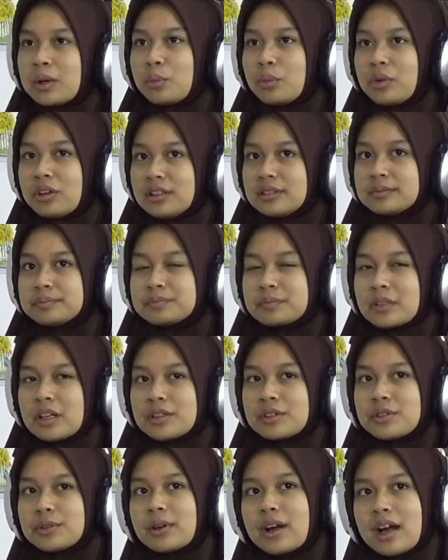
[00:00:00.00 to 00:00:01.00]
Well,
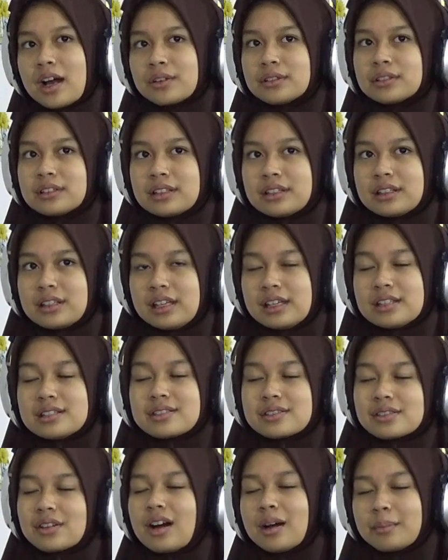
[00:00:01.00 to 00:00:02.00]
throughout
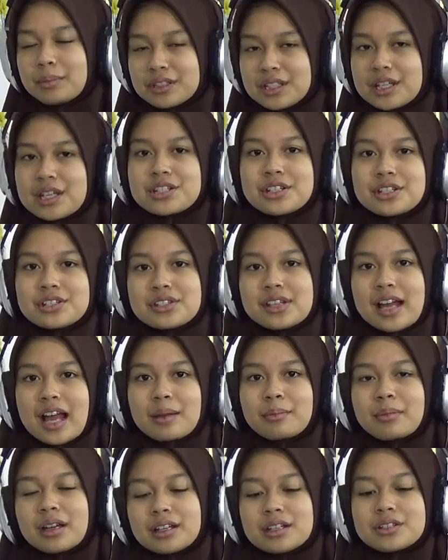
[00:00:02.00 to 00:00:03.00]
these competitions,
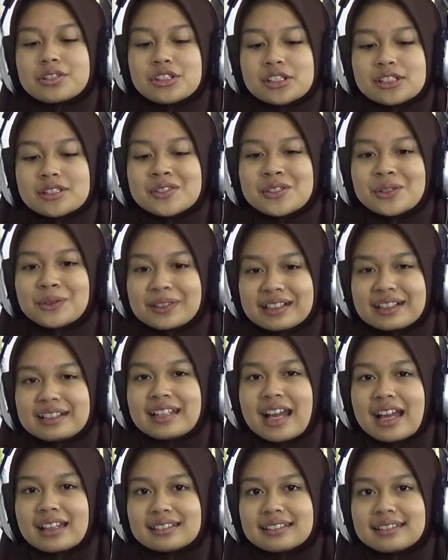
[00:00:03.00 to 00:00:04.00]
I managed to
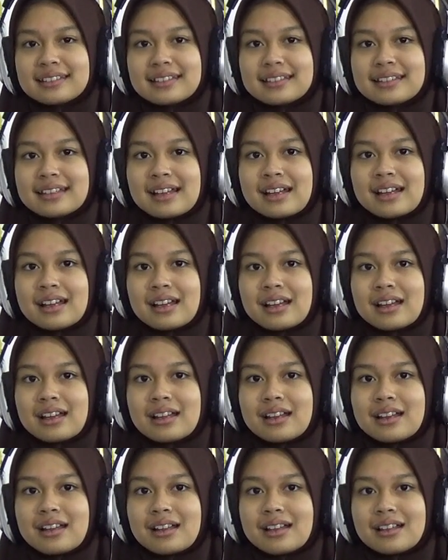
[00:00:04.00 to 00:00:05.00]
learn that
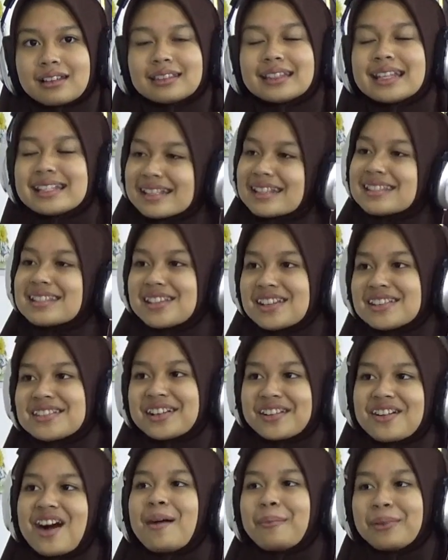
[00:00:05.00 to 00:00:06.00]
this is
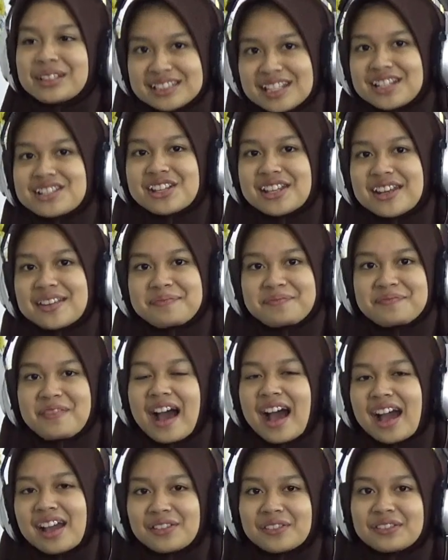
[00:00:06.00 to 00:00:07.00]
just a competition.
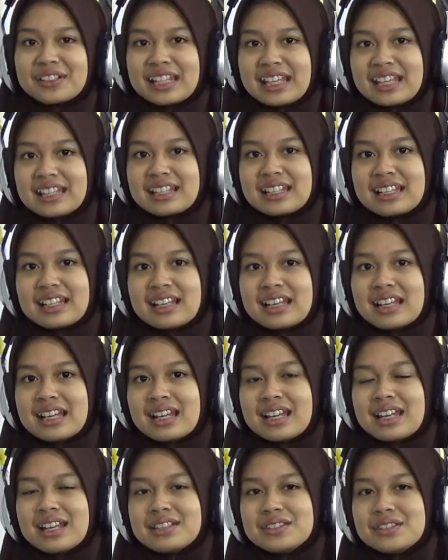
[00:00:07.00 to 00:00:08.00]
I don't need
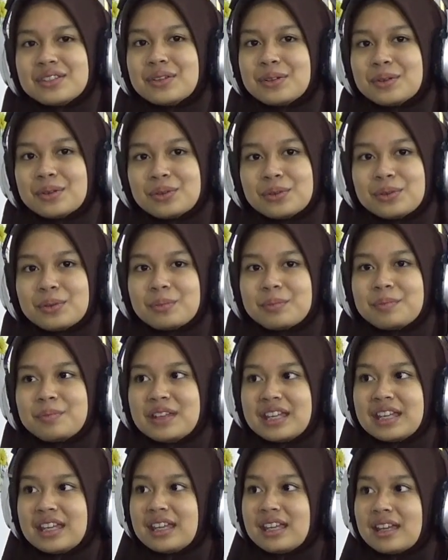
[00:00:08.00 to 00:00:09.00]
to
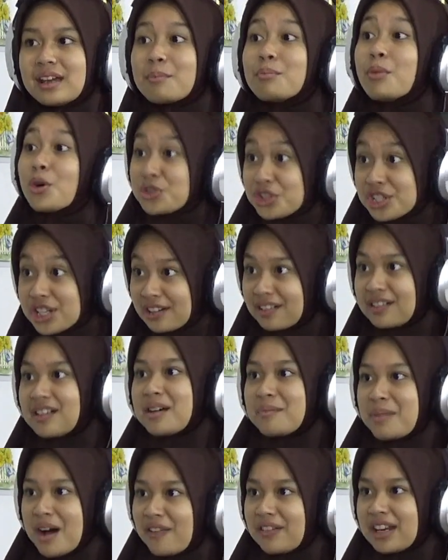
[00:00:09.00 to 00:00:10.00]
be emotional
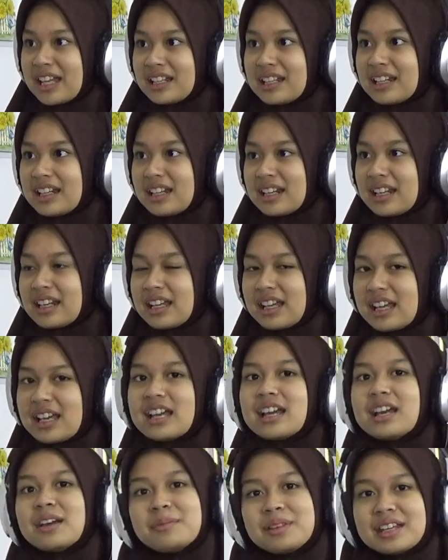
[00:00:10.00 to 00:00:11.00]
about it.
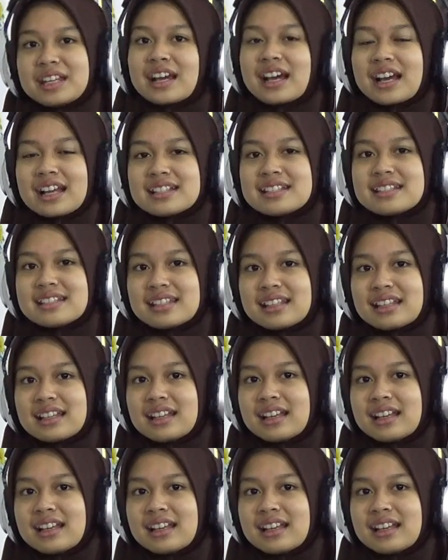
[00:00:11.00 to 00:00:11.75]
Because